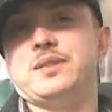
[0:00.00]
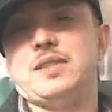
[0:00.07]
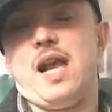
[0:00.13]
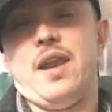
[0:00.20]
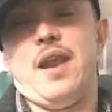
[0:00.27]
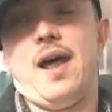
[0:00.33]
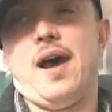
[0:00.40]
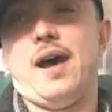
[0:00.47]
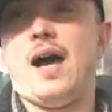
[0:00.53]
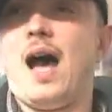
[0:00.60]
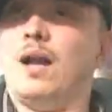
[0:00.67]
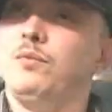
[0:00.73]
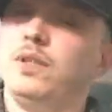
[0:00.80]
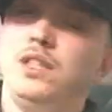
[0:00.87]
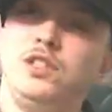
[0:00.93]
And
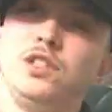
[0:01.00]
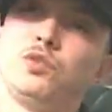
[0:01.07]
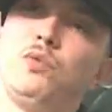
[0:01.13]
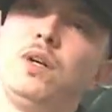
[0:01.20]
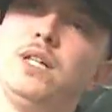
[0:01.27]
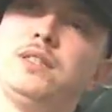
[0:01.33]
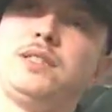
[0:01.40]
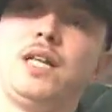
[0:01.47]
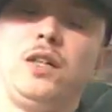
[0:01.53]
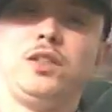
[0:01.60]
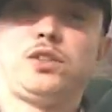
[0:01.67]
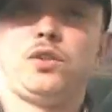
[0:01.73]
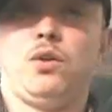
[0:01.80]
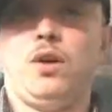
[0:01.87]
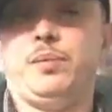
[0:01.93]
I really just wanted to tell
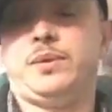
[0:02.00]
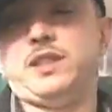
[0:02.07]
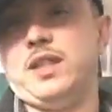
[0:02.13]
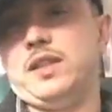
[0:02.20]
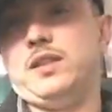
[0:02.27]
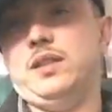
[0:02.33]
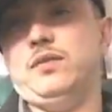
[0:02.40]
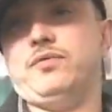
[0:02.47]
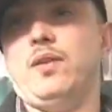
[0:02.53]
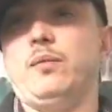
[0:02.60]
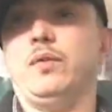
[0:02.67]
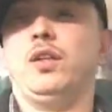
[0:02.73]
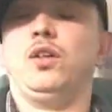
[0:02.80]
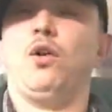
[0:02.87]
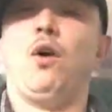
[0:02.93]
the story, particularly
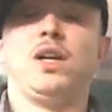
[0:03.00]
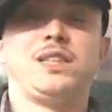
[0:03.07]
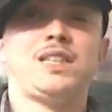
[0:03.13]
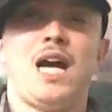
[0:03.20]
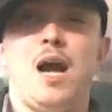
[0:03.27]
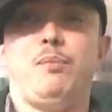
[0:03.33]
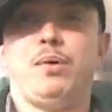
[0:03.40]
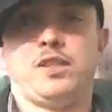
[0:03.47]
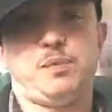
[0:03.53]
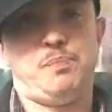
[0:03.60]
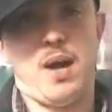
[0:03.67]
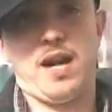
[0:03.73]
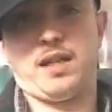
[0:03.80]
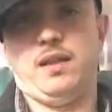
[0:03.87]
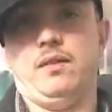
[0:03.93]
from the north side
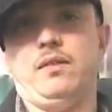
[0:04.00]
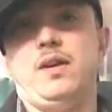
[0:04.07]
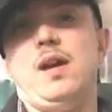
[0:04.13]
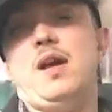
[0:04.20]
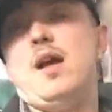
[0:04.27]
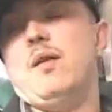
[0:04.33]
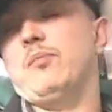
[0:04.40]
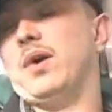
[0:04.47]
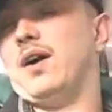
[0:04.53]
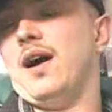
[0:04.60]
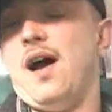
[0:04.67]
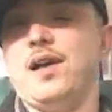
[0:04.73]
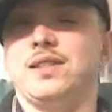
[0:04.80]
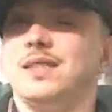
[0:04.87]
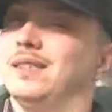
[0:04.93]
perspective,
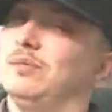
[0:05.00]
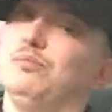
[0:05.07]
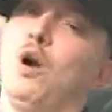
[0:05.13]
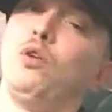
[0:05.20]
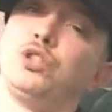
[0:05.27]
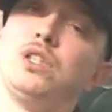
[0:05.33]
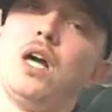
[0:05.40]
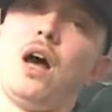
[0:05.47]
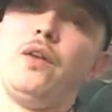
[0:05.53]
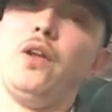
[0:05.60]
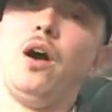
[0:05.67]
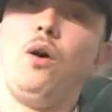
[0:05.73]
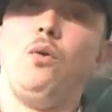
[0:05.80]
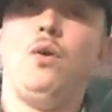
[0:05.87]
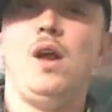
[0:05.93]
because as most of y'all
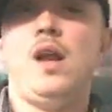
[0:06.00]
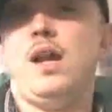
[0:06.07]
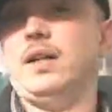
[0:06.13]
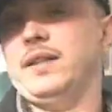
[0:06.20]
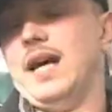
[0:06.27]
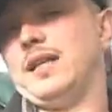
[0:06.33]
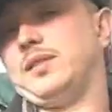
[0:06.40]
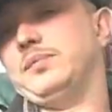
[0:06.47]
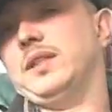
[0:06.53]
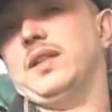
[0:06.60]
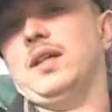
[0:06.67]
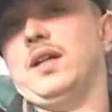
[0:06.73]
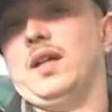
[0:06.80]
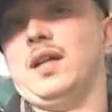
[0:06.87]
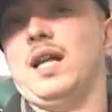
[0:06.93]
know, that's
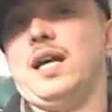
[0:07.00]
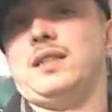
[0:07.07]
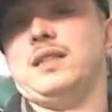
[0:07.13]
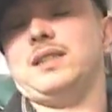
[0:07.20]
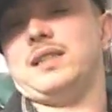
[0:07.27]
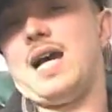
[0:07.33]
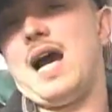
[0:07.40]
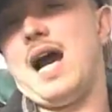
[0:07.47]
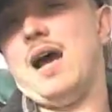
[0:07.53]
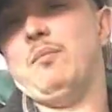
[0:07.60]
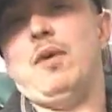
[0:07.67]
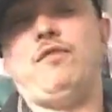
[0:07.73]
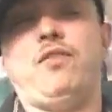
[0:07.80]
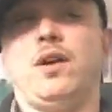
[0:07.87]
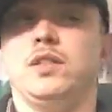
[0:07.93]
been the neglected
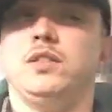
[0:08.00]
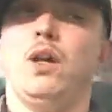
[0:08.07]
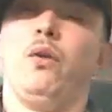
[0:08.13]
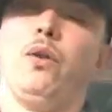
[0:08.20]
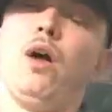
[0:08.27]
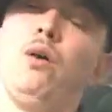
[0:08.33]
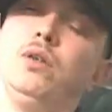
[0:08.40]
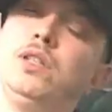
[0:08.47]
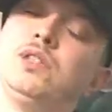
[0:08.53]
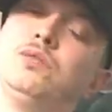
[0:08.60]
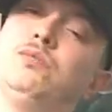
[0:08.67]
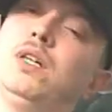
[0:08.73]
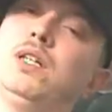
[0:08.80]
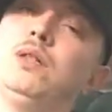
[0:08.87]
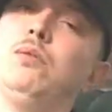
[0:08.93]
side. Motherfuckers don't know this
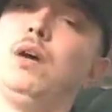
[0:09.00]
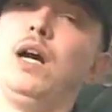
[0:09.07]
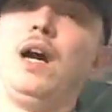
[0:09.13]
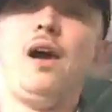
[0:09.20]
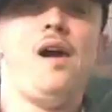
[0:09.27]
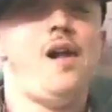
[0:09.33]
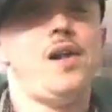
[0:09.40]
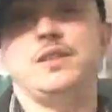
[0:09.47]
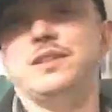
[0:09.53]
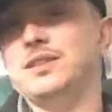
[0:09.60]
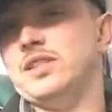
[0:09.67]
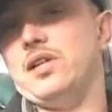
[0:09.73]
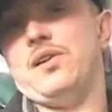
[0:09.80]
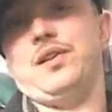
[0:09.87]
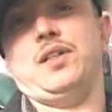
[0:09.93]
is really where
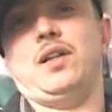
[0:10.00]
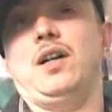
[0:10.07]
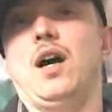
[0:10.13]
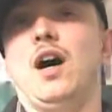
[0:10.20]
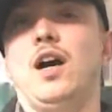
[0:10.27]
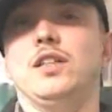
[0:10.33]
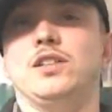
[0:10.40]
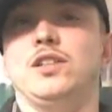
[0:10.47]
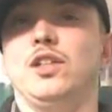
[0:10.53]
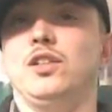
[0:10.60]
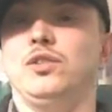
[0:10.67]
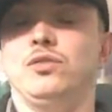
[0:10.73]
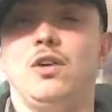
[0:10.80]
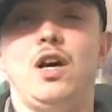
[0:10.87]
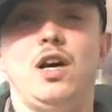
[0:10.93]
the guns and
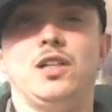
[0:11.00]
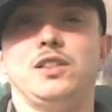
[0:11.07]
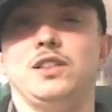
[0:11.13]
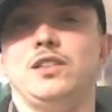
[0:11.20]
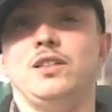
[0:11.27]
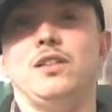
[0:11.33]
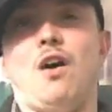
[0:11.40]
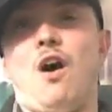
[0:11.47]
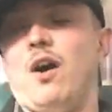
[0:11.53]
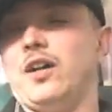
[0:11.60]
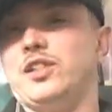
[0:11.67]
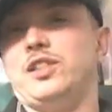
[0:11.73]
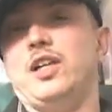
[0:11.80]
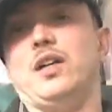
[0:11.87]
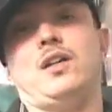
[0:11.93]
the drugs and
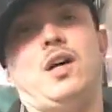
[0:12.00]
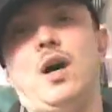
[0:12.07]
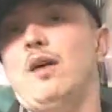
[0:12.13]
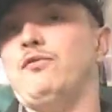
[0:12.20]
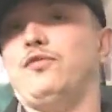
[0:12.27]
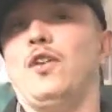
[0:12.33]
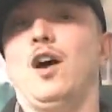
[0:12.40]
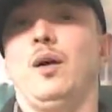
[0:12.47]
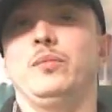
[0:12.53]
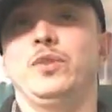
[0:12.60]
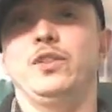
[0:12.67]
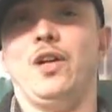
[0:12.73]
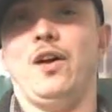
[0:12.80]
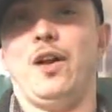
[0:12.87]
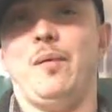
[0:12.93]
all the shit come from,
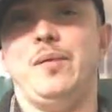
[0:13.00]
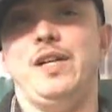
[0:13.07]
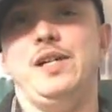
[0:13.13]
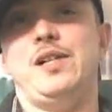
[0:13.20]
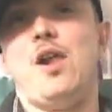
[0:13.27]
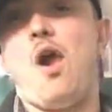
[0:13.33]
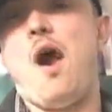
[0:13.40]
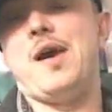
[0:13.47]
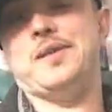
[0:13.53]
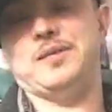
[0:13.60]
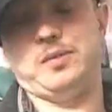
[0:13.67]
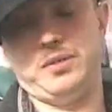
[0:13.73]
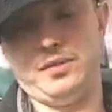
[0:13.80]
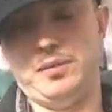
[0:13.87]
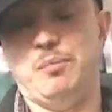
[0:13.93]
you know what I mean?
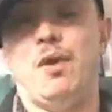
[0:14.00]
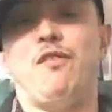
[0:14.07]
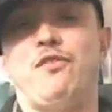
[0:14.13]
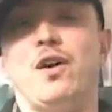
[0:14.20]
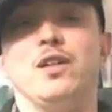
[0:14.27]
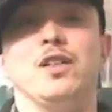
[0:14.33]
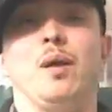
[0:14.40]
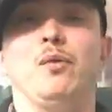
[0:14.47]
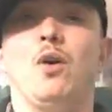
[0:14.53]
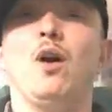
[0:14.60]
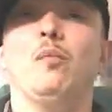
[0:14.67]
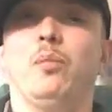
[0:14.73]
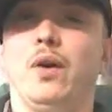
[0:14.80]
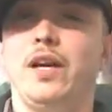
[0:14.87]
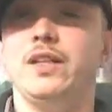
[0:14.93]
The motherfuckers up
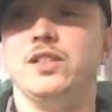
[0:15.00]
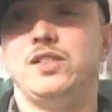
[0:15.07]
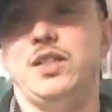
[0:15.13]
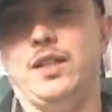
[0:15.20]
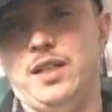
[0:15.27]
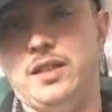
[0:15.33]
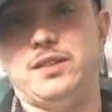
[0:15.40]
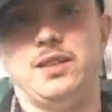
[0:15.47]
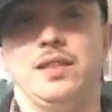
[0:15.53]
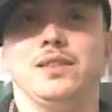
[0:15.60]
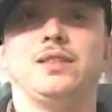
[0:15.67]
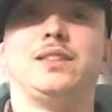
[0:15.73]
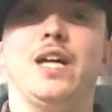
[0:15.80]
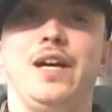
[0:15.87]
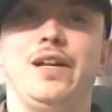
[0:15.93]
north bring the shit into
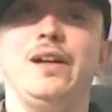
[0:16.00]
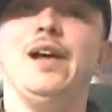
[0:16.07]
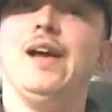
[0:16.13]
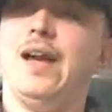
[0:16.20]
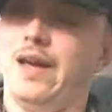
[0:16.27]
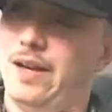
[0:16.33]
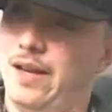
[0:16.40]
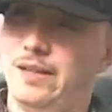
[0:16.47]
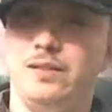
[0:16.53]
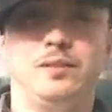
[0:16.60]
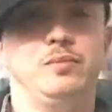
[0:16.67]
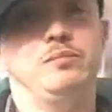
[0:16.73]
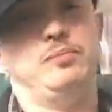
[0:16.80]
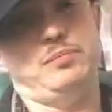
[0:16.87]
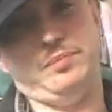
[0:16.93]
the state, and they
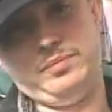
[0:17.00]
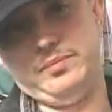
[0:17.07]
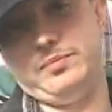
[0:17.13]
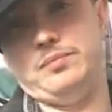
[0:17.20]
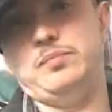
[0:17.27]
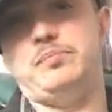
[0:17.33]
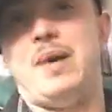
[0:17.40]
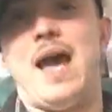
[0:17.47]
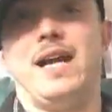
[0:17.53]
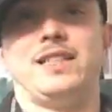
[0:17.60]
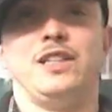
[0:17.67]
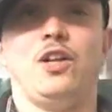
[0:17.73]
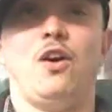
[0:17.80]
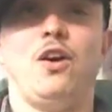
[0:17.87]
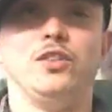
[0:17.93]

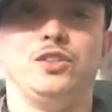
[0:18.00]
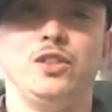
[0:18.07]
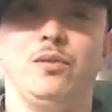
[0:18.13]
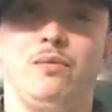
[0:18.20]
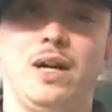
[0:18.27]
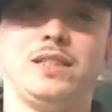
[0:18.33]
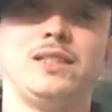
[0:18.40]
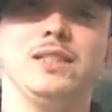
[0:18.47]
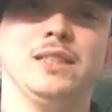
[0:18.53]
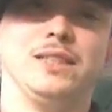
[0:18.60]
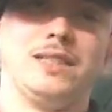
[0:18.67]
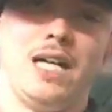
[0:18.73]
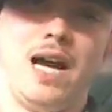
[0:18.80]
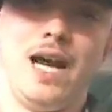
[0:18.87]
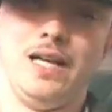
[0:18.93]
pass it on to the rest of the
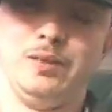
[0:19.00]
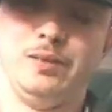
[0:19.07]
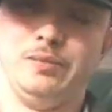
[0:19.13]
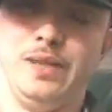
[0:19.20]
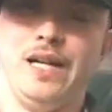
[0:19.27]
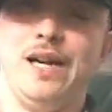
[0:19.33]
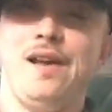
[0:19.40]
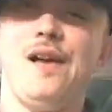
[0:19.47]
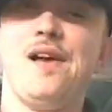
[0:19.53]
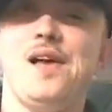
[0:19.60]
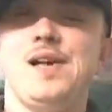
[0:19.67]
sides, man.